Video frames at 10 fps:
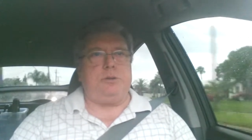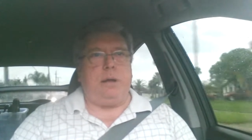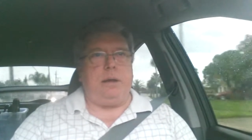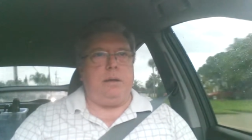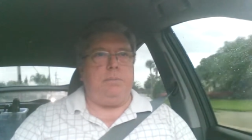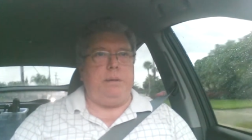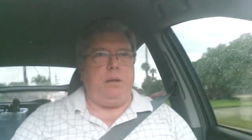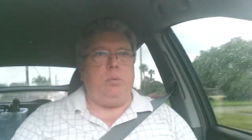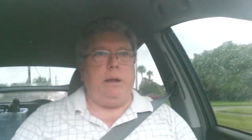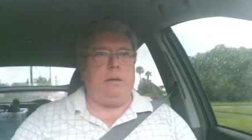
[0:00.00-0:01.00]
try to be
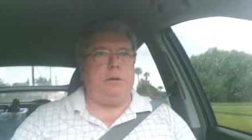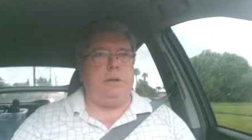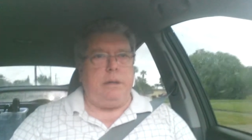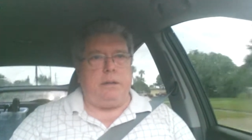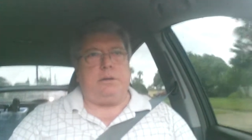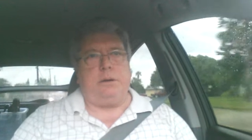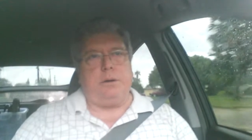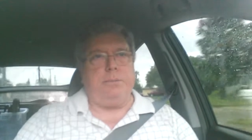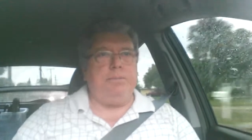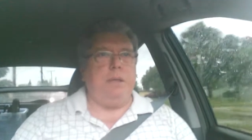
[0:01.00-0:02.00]
a wheeler dealer